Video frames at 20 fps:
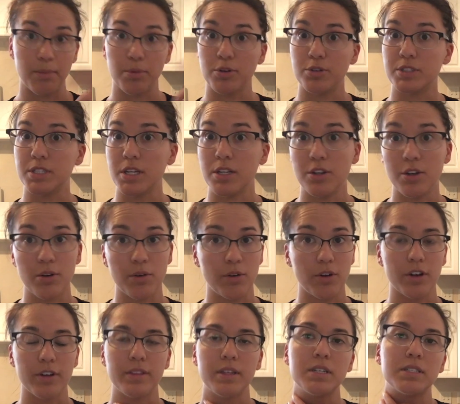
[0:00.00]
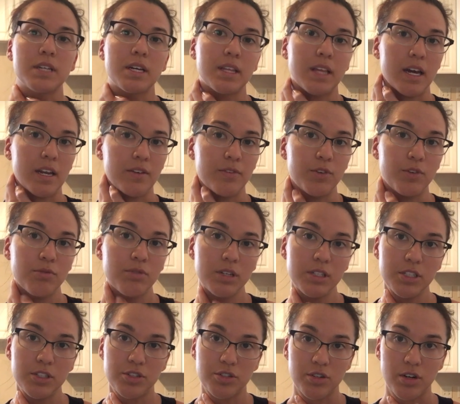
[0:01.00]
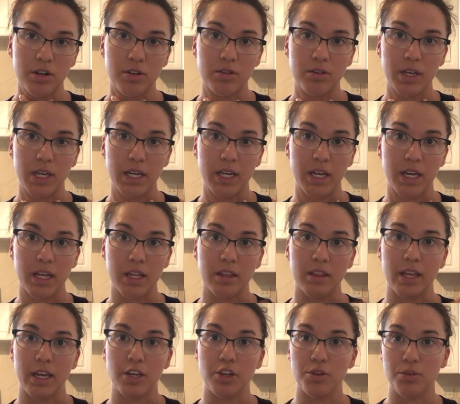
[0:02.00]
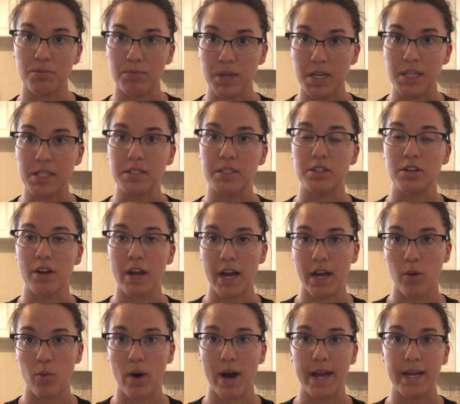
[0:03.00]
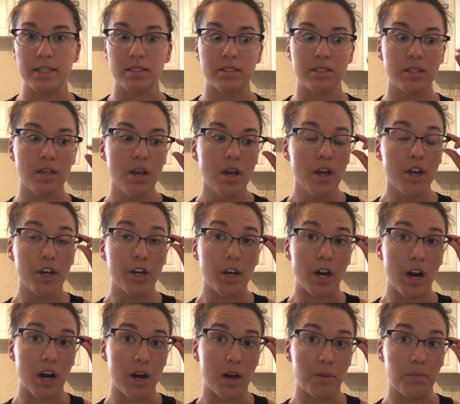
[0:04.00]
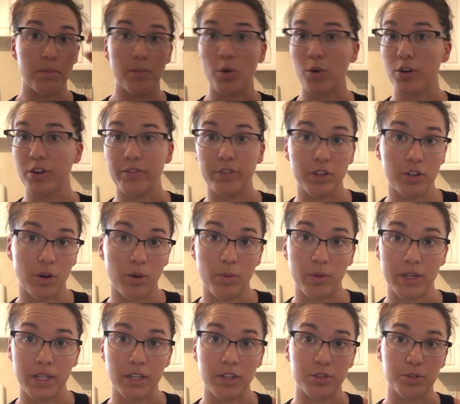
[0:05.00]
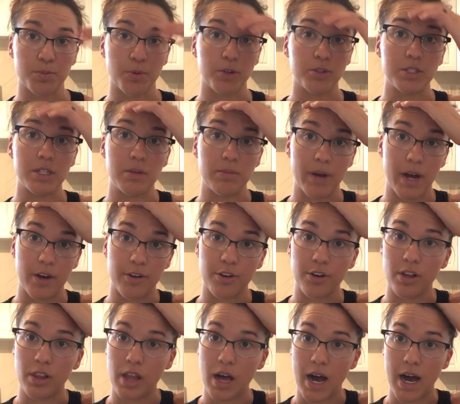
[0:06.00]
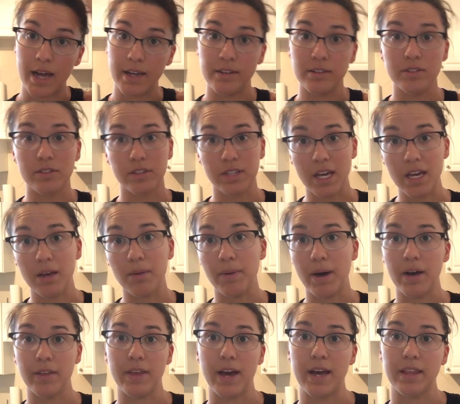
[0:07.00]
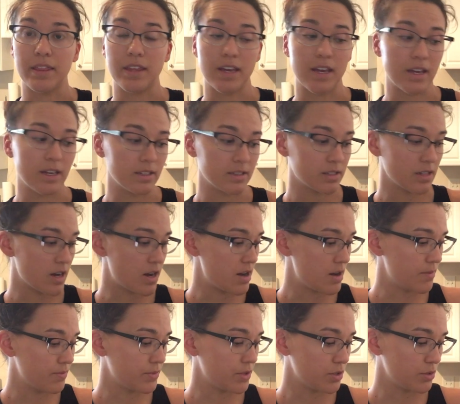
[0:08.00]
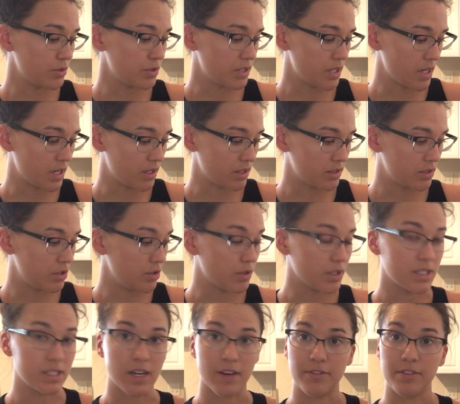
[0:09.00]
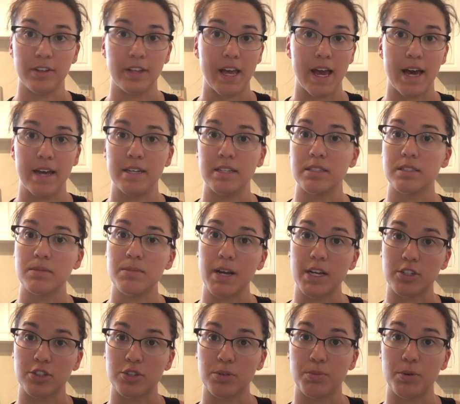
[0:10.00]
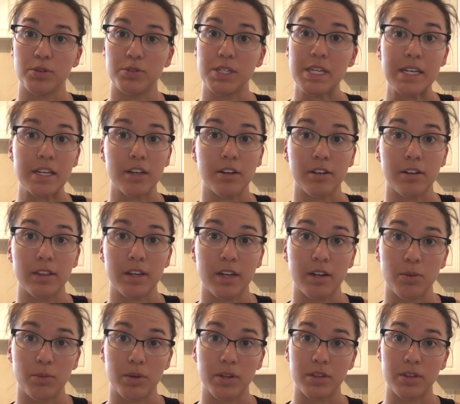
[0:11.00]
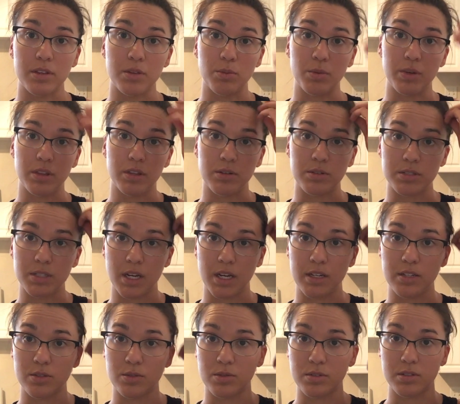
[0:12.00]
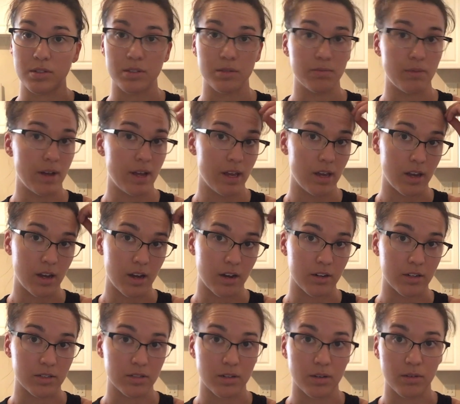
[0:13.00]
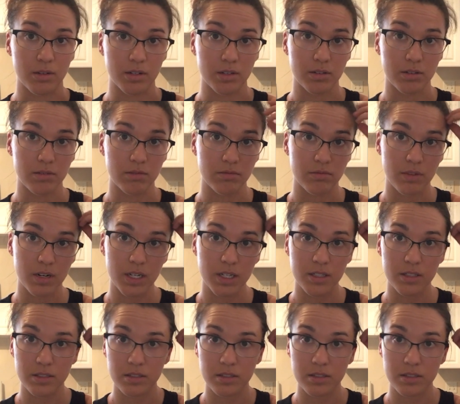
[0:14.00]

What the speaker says: protein yogurt, things like that. If you really struggle getting in like your meats, your egg whites, or if you don't want to use protein powder a lot, think about those things. You can definitely add in some extra protein here and there with those kind of sources. My hair is going crazy.